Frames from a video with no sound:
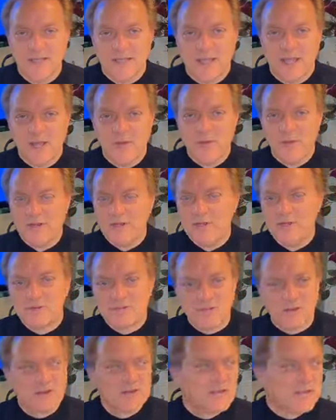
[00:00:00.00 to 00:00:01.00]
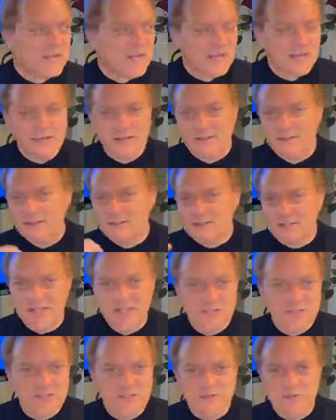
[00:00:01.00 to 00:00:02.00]
And when you start to get into these
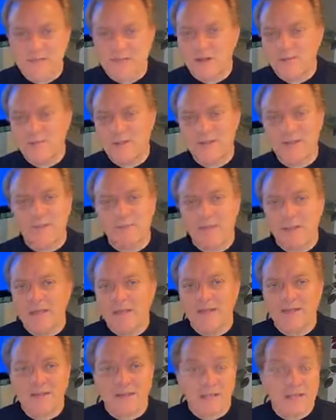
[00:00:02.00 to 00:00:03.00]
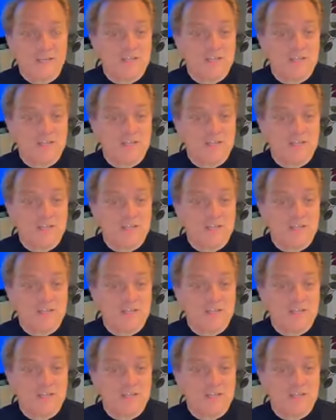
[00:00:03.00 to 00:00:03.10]
issues that are being debated today,